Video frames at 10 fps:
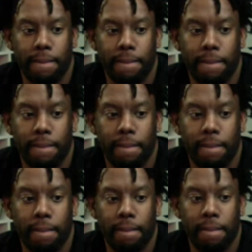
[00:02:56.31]

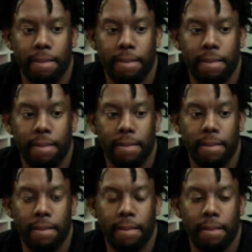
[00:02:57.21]

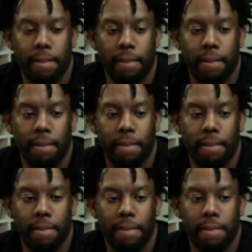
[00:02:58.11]

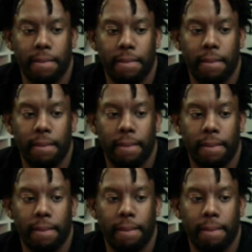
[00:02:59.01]

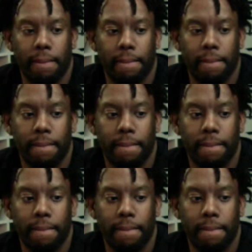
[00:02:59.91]
The person shown says nothing.